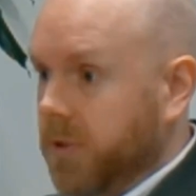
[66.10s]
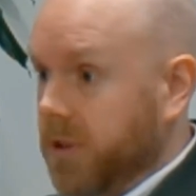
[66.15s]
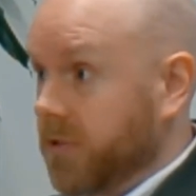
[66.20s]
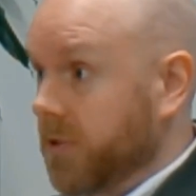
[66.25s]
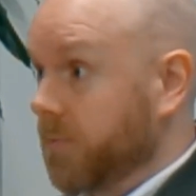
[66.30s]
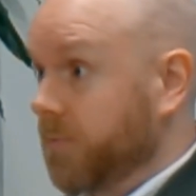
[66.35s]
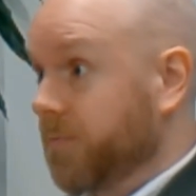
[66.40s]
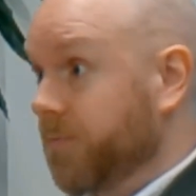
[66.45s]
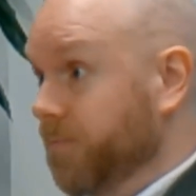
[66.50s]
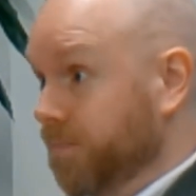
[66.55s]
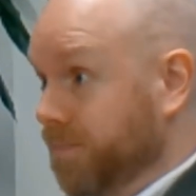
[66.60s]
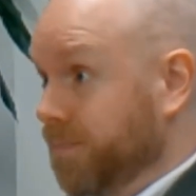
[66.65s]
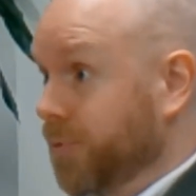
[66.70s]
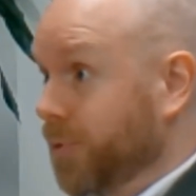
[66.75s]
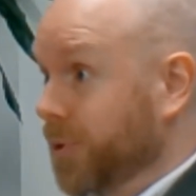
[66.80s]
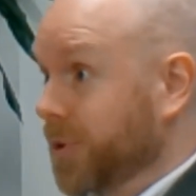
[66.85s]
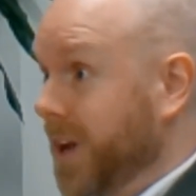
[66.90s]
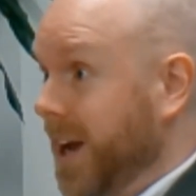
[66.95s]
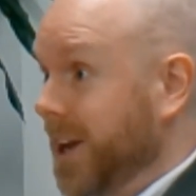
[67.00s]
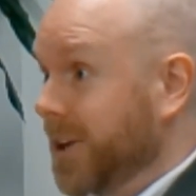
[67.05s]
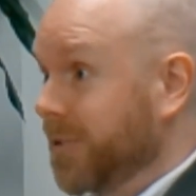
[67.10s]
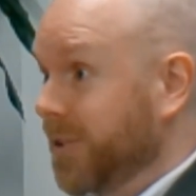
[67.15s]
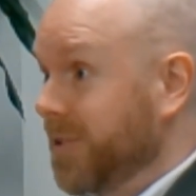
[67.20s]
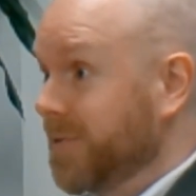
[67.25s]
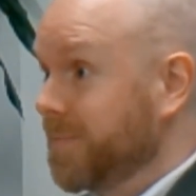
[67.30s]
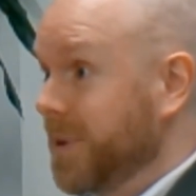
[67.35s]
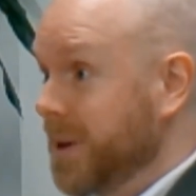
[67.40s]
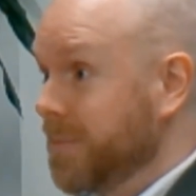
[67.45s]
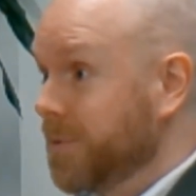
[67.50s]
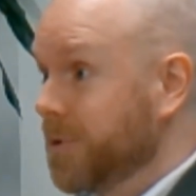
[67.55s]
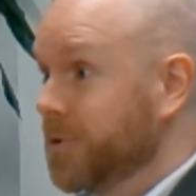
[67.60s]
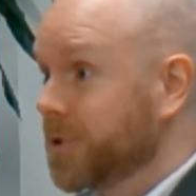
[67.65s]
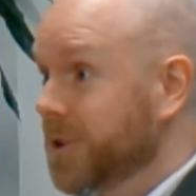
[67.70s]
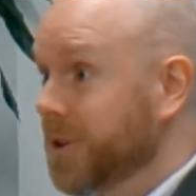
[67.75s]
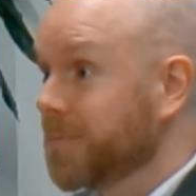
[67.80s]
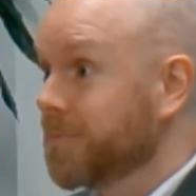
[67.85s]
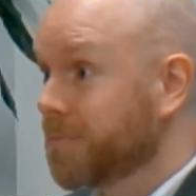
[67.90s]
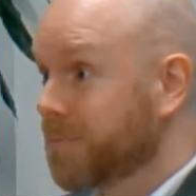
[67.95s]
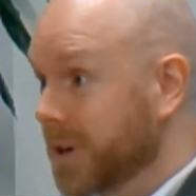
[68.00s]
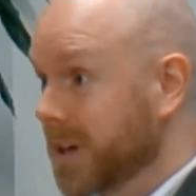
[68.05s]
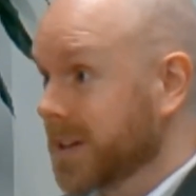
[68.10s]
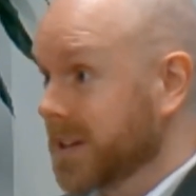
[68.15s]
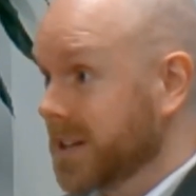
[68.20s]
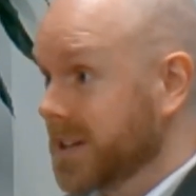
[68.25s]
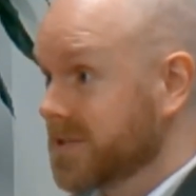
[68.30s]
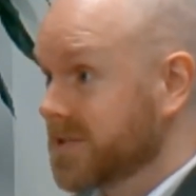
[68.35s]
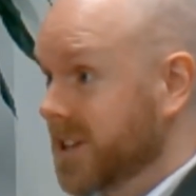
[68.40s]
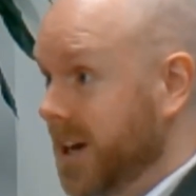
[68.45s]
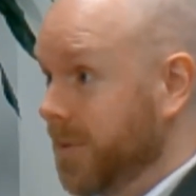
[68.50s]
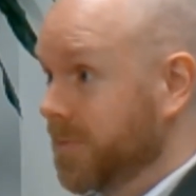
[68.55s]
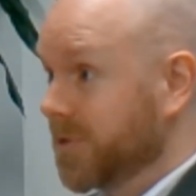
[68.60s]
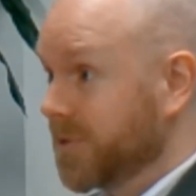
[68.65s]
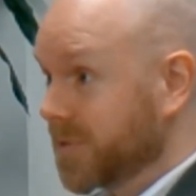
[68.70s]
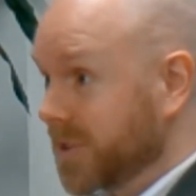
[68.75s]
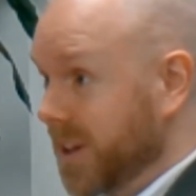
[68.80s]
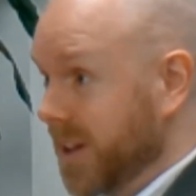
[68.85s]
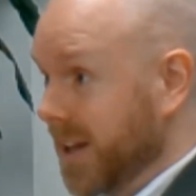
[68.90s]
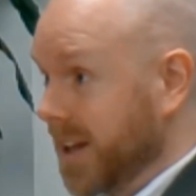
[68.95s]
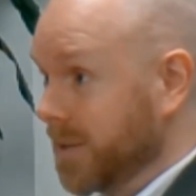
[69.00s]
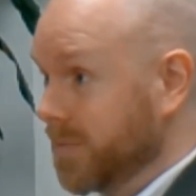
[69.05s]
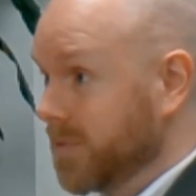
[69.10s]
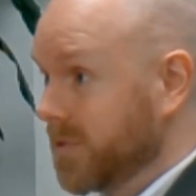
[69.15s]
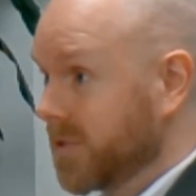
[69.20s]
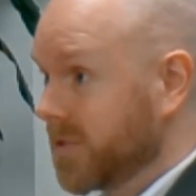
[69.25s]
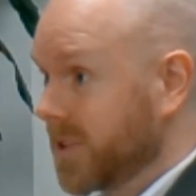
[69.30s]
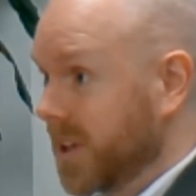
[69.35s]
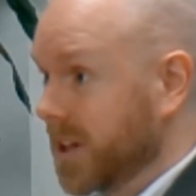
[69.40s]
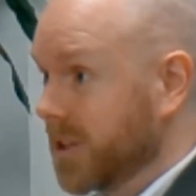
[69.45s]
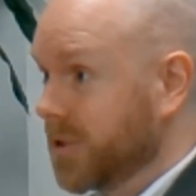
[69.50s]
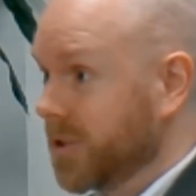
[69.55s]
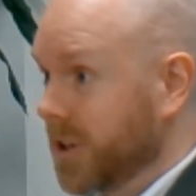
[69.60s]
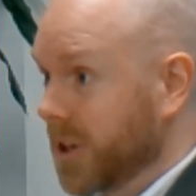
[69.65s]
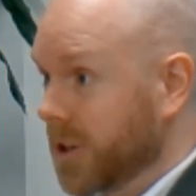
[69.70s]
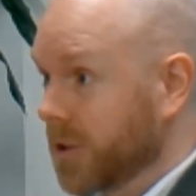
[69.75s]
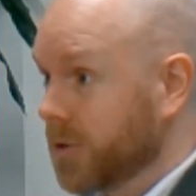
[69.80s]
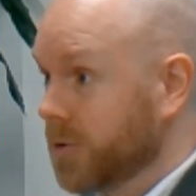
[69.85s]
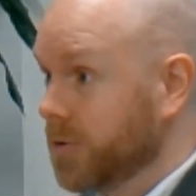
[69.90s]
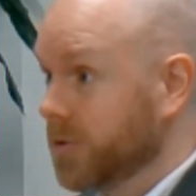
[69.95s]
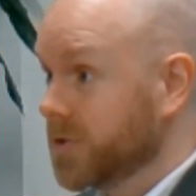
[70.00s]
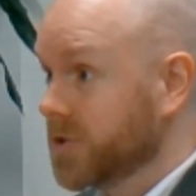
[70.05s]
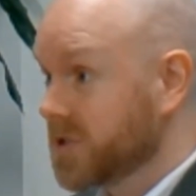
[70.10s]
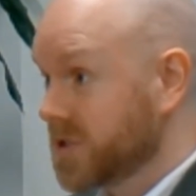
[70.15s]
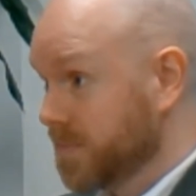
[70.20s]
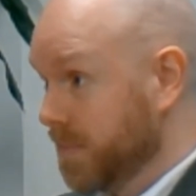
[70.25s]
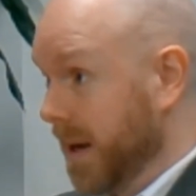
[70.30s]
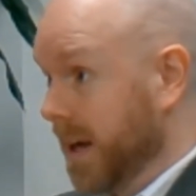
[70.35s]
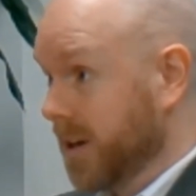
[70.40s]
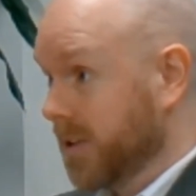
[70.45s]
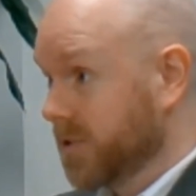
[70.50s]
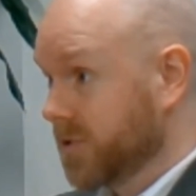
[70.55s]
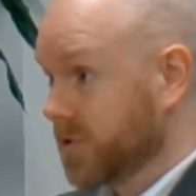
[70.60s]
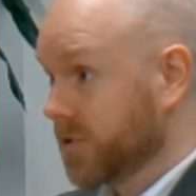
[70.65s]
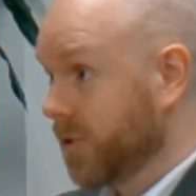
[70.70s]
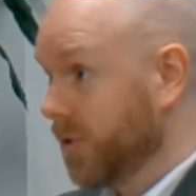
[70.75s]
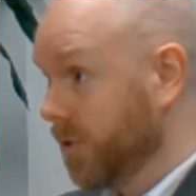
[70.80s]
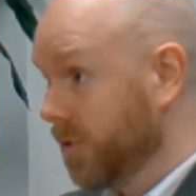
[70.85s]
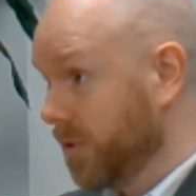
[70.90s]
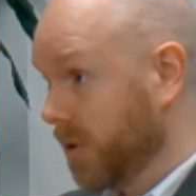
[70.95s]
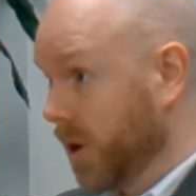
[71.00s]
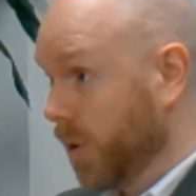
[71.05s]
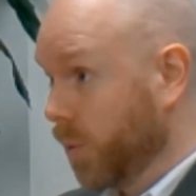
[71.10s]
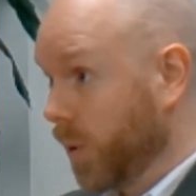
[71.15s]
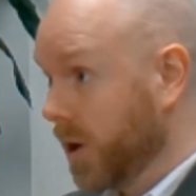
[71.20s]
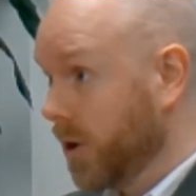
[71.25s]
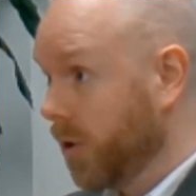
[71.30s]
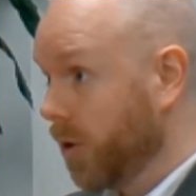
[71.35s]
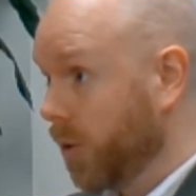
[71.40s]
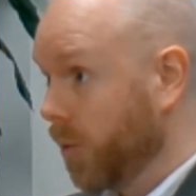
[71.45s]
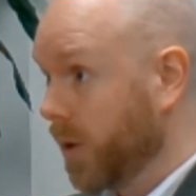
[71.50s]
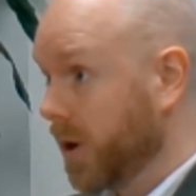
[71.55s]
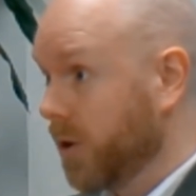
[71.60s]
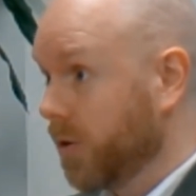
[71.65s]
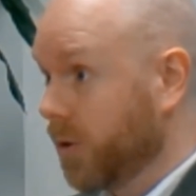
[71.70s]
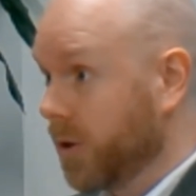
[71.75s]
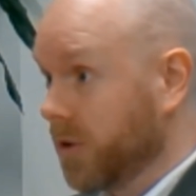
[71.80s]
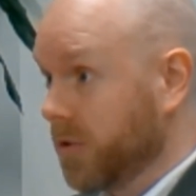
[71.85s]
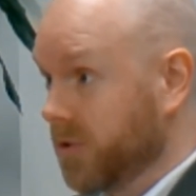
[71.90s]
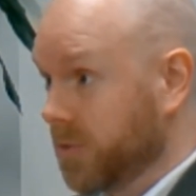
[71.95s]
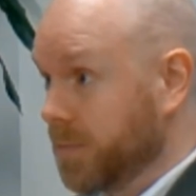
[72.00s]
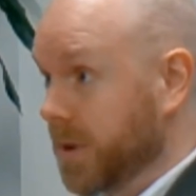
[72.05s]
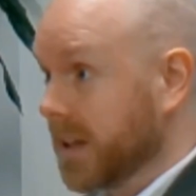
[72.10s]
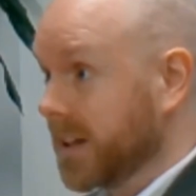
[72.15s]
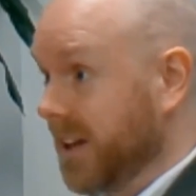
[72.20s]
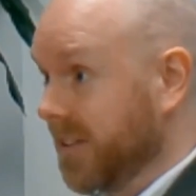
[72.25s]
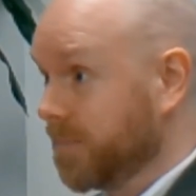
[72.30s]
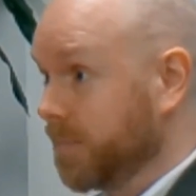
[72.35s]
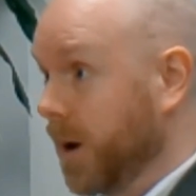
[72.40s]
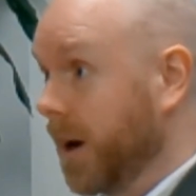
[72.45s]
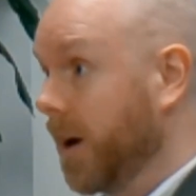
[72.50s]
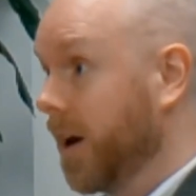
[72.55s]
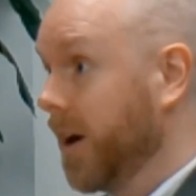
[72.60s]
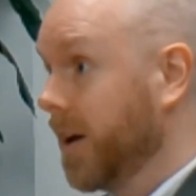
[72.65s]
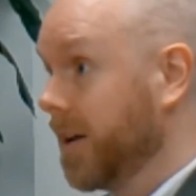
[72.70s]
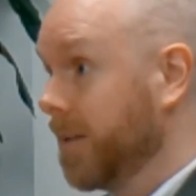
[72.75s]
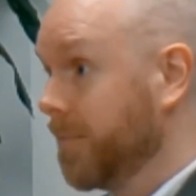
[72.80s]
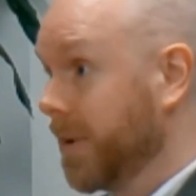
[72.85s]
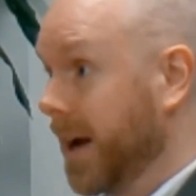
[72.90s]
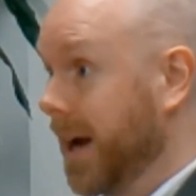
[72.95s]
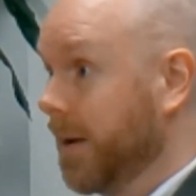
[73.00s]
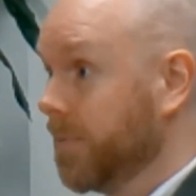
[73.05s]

a broad category of people who can bring these types of claims. They could include the spouse, so a widow or widower who's been left behind and perhaps